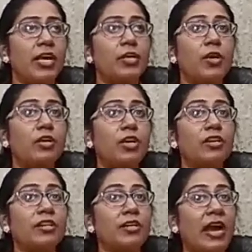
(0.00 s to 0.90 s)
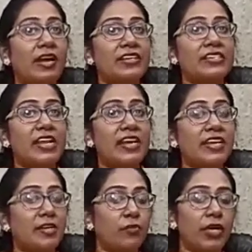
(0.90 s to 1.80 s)
You are not understanding.
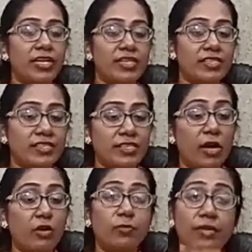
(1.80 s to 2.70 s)
Is it a noun?